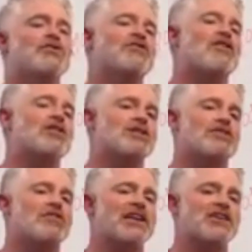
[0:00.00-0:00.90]
you fall
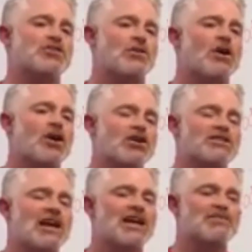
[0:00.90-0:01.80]
onto financial
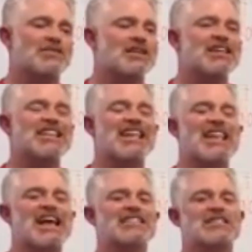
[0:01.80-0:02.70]
hard times. The
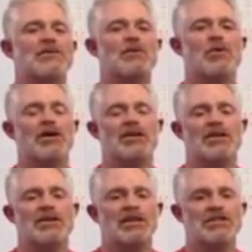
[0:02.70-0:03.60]
last thing we want
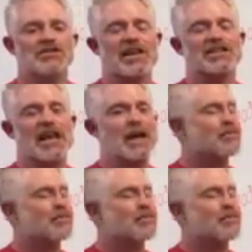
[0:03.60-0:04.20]
is for that to